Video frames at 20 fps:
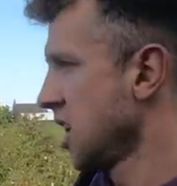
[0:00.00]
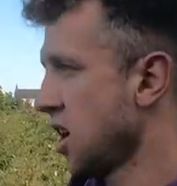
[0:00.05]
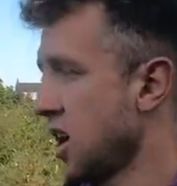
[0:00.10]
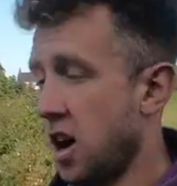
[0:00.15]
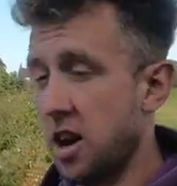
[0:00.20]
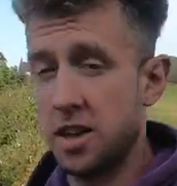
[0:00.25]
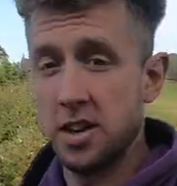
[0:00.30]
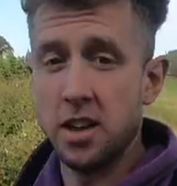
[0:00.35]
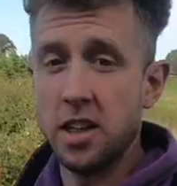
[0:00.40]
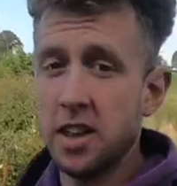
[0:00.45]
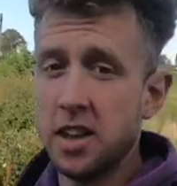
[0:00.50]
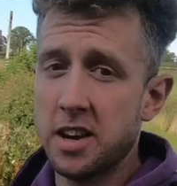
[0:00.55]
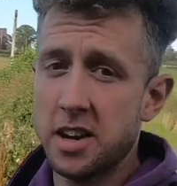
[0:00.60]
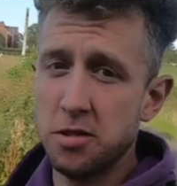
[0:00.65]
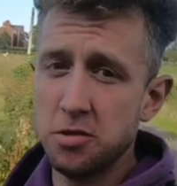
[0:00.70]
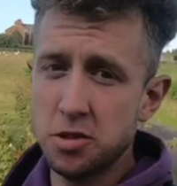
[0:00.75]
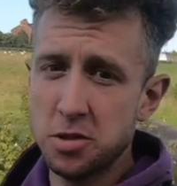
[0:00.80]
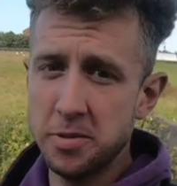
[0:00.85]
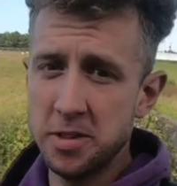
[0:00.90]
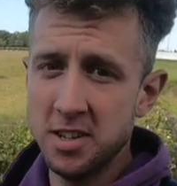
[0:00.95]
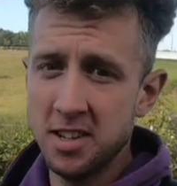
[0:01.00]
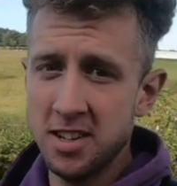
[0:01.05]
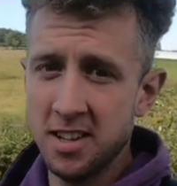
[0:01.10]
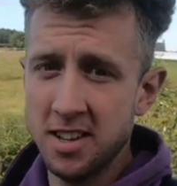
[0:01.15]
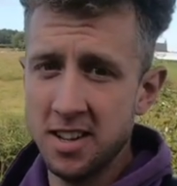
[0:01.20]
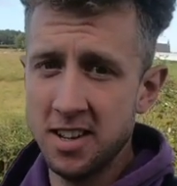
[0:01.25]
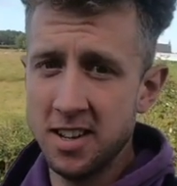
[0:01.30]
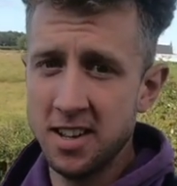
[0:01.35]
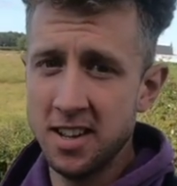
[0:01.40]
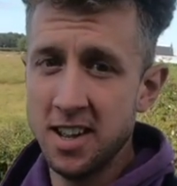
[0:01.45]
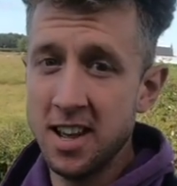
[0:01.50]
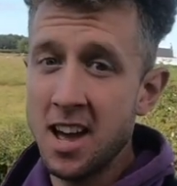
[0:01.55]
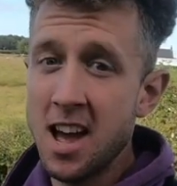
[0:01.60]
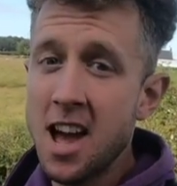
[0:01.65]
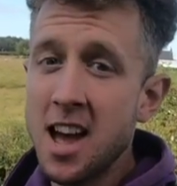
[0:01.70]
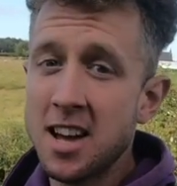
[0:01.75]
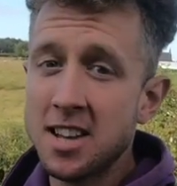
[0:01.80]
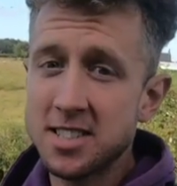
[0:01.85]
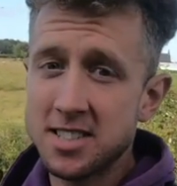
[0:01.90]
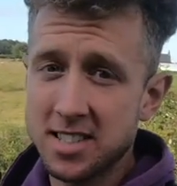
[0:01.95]
Another announcement.
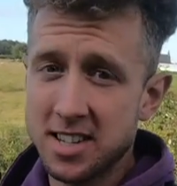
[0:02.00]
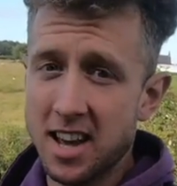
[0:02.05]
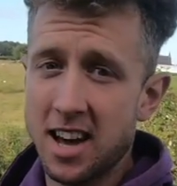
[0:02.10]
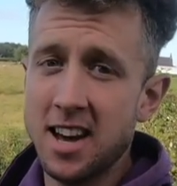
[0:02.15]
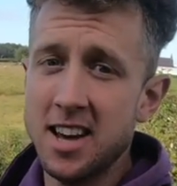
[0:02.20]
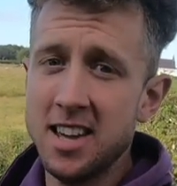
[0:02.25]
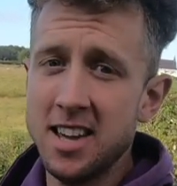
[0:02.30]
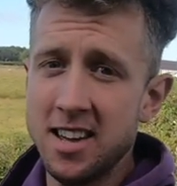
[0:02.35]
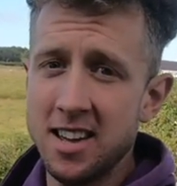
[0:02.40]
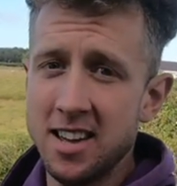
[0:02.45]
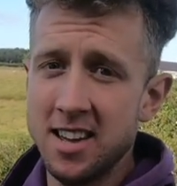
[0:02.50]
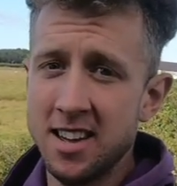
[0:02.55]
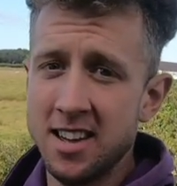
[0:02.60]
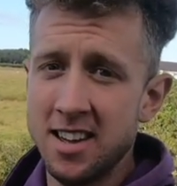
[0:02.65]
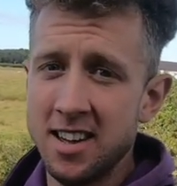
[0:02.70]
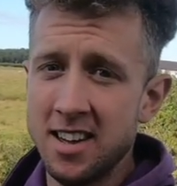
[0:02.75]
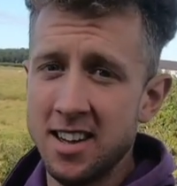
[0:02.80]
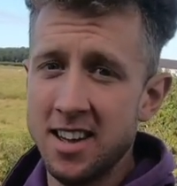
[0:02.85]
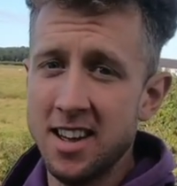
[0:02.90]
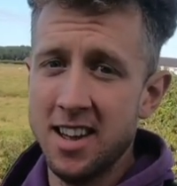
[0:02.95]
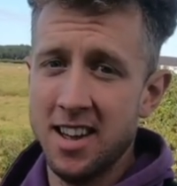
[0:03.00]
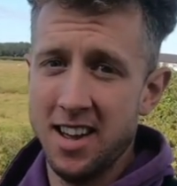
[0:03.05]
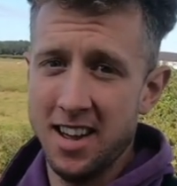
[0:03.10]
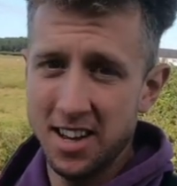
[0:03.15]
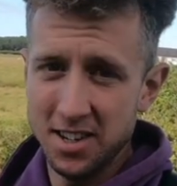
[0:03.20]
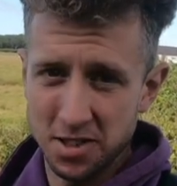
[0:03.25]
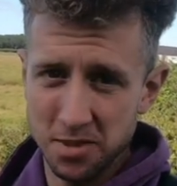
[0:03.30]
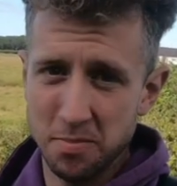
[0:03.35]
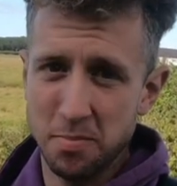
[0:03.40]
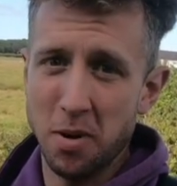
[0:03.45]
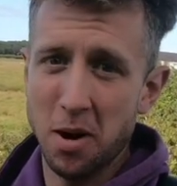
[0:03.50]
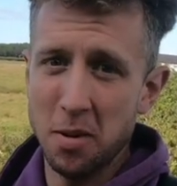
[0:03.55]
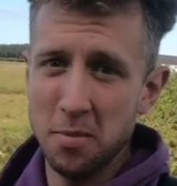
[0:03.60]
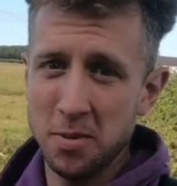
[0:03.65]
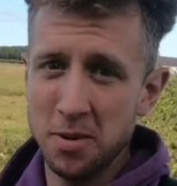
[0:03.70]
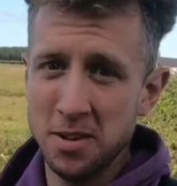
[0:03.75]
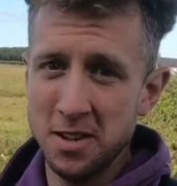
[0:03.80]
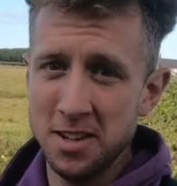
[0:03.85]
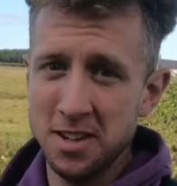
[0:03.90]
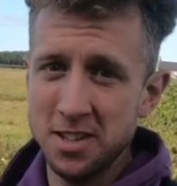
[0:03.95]
Skye is in pup.
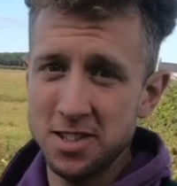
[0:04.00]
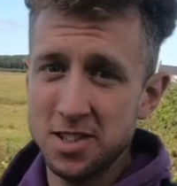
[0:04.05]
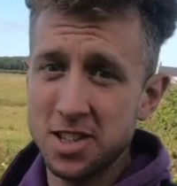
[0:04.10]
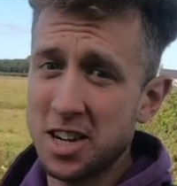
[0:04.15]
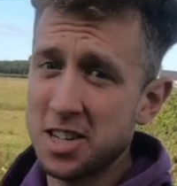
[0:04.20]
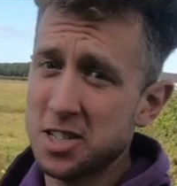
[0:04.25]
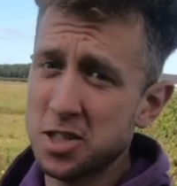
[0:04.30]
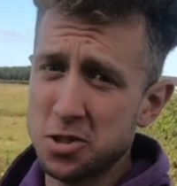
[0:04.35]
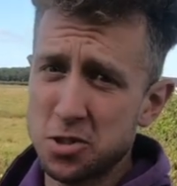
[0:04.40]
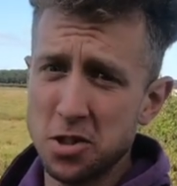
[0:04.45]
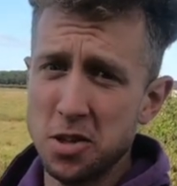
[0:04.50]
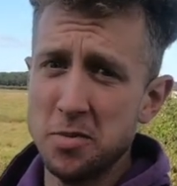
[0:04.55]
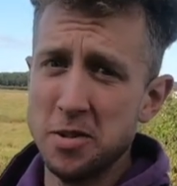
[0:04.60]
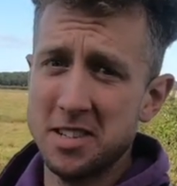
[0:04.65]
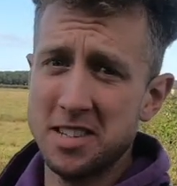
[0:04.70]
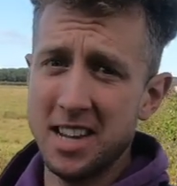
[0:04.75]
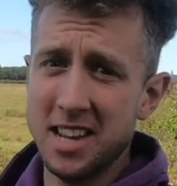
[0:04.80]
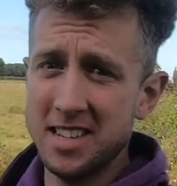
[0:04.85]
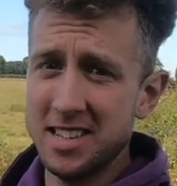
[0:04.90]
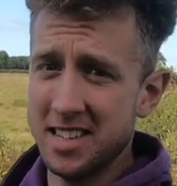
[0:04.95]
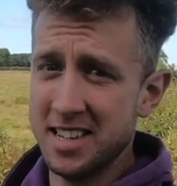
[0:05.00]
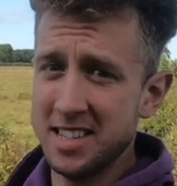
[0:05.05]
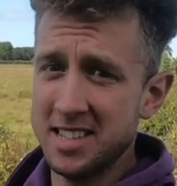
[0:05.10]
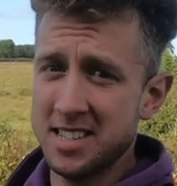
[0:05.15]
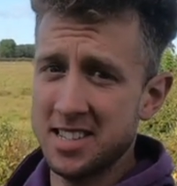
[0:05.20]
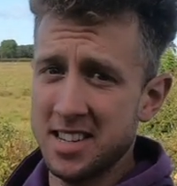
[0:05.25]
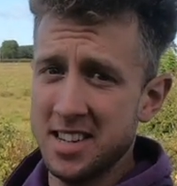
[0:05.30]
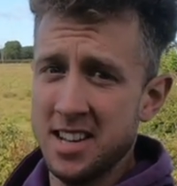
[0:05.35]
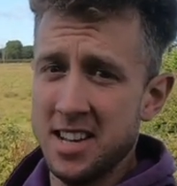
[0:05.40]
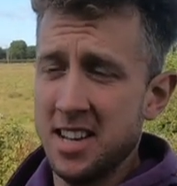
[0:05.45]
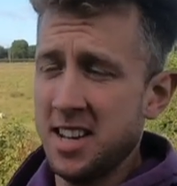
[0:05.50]
She's actually due in about 10 days.